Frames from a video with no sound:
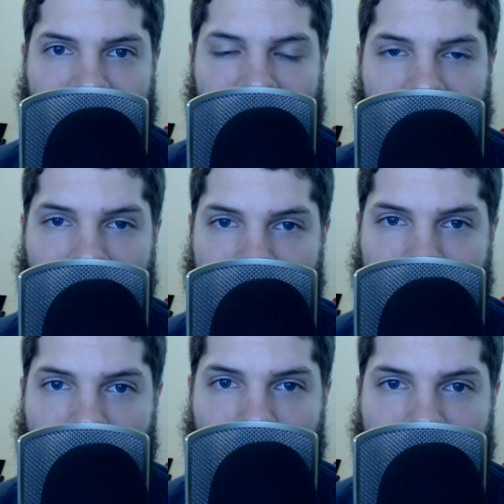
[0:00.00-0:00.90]
of
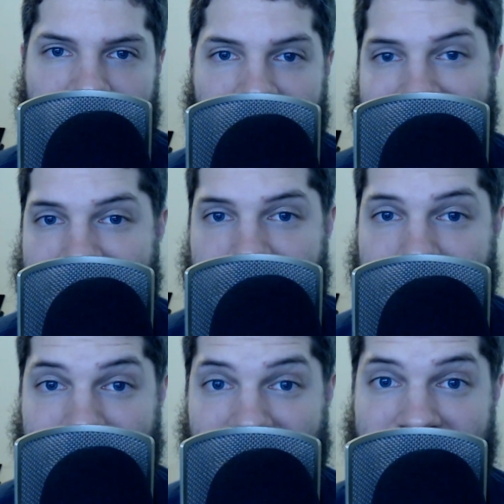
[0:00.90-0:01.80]
going
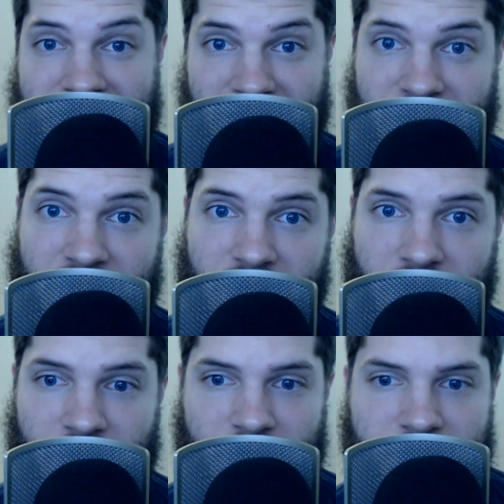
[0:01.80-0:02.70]
8+
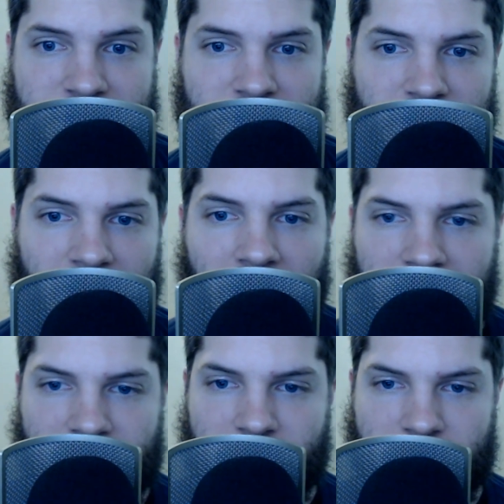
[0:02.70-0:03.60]
years on
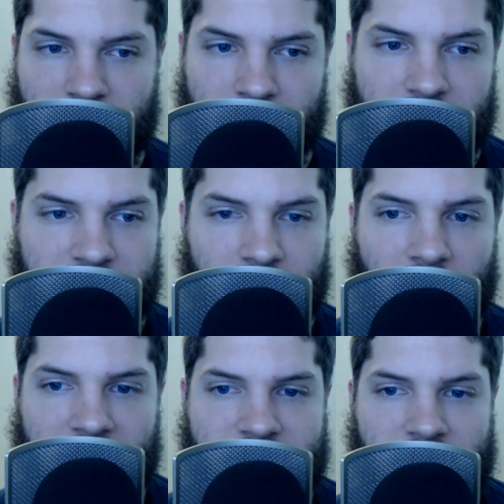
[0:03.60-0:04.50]
YouTube before I
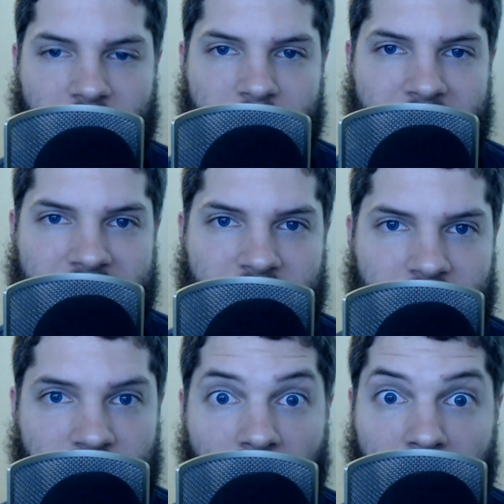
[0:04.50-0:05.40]
start making
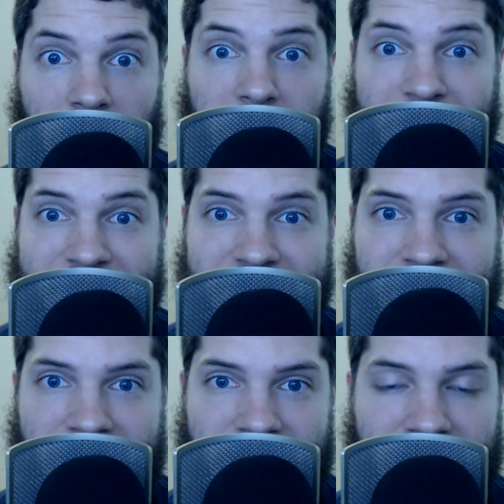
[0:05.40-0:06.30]
$1?
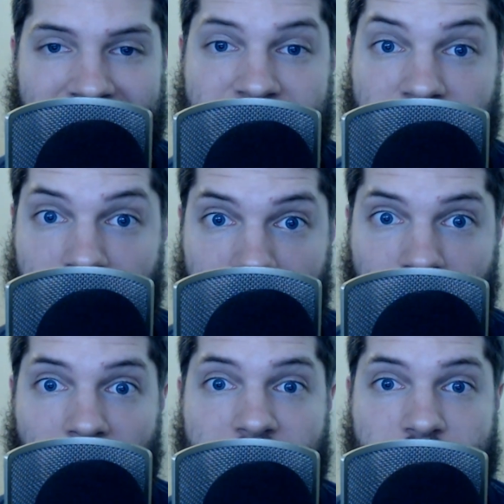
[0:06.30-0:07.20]
That's a good
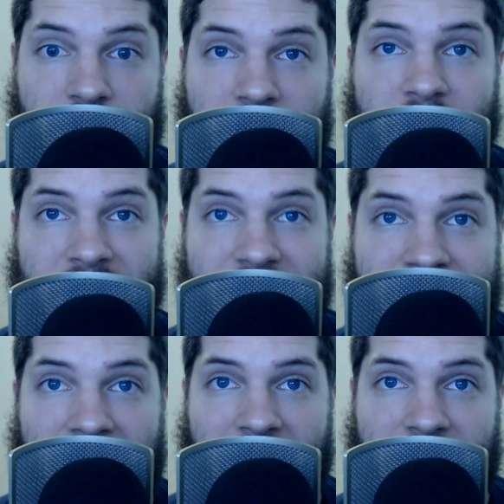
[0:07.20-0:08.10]
question you need to
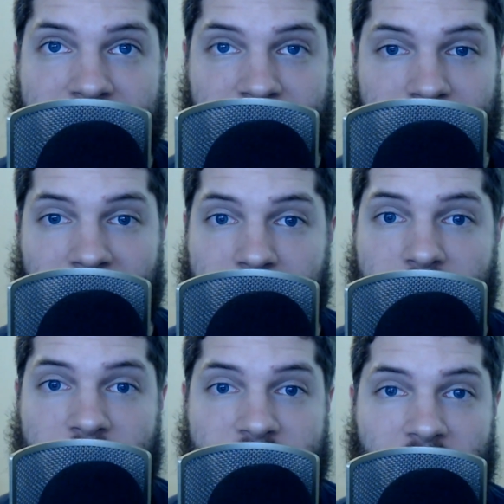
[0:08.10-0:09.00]
ask. And maybe you
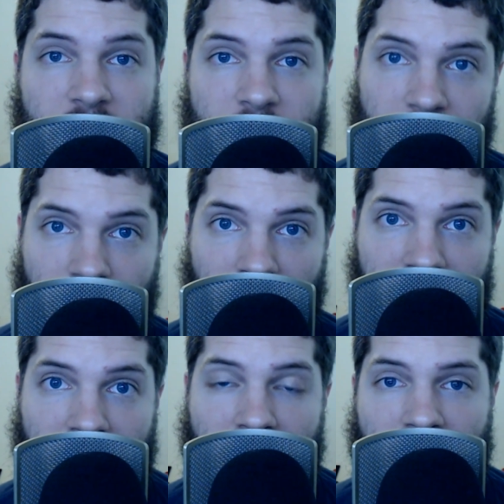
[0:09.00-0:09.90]
say, you know what?
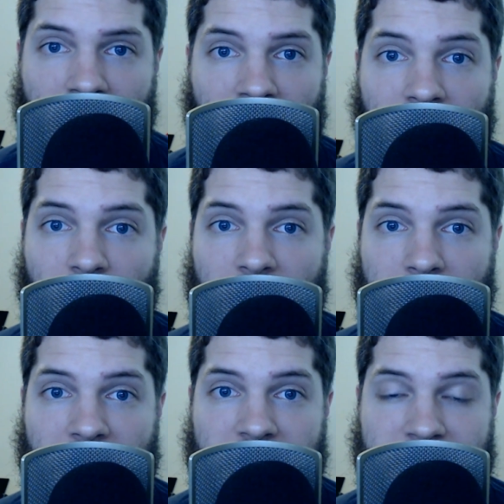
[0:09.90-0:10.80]
I want money
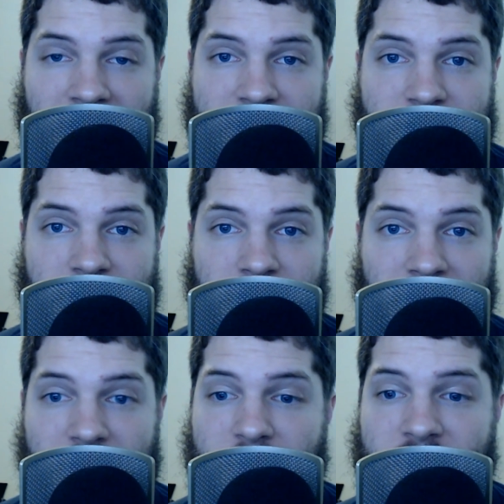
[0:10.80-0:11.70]
faster. Maybe
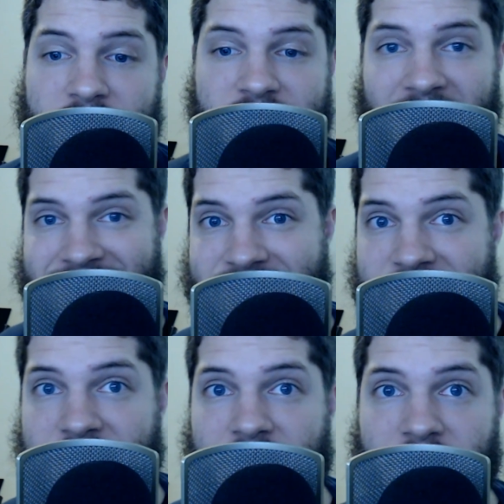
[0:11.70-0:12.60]
this idea,
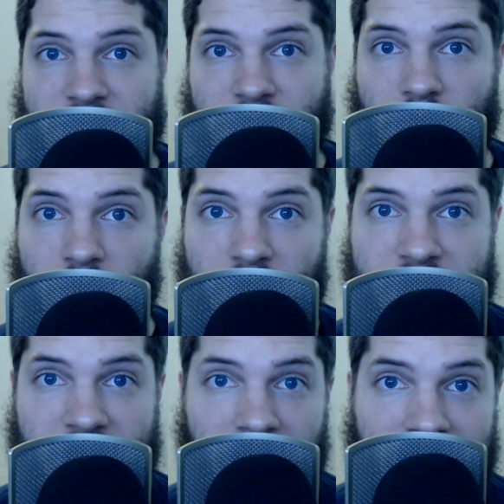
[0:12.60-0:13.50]
this cool
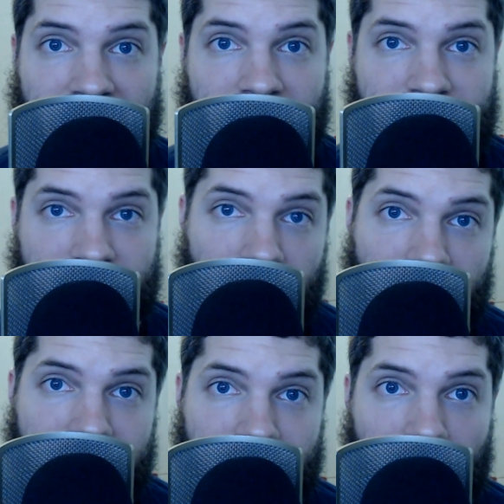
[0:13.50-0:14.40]
stuff that I was going
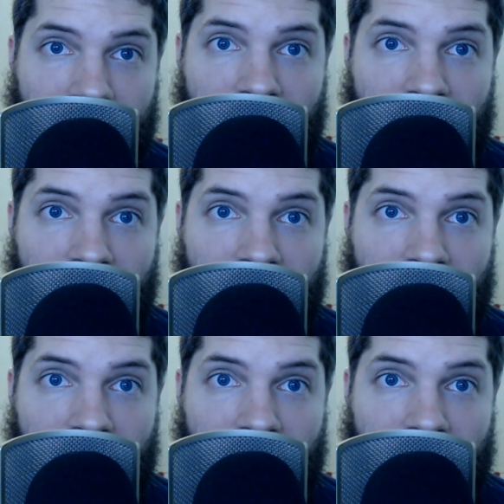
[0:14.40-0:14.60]
for